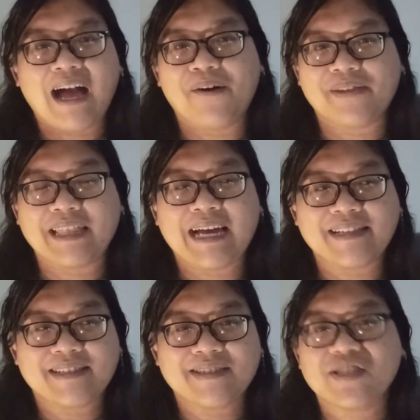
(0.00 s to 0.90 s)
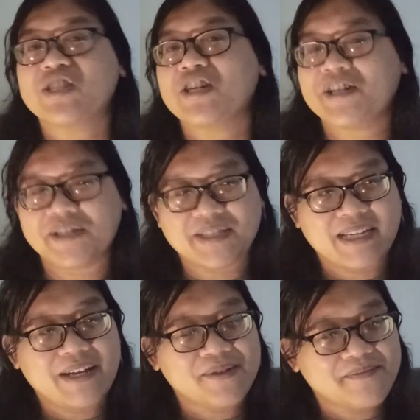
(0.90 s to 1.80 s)
how that turns
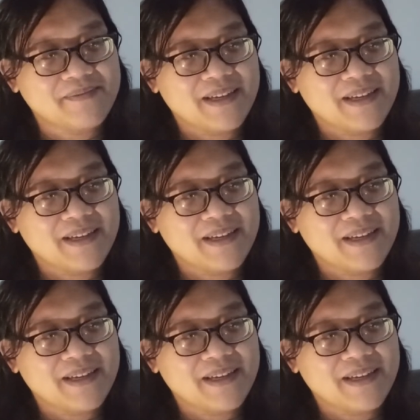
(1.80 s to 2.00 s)
out.